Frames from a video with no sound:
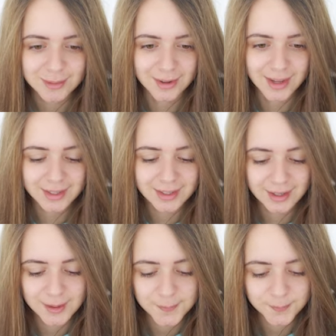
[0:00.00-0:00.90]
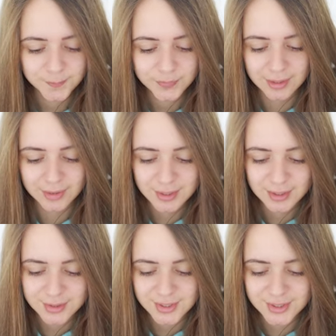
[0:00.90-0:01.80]
Vatican, I think
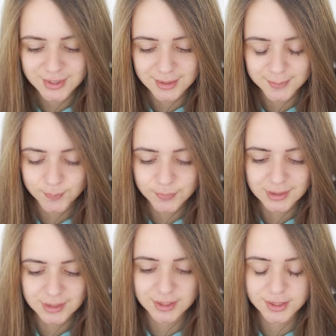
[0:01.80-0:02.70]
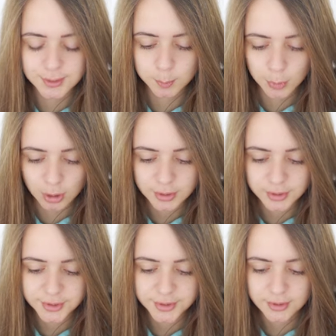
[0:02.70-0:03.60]
it's the
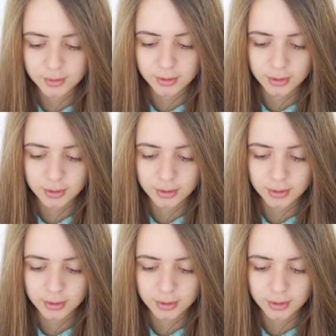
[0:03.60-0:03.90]
smallest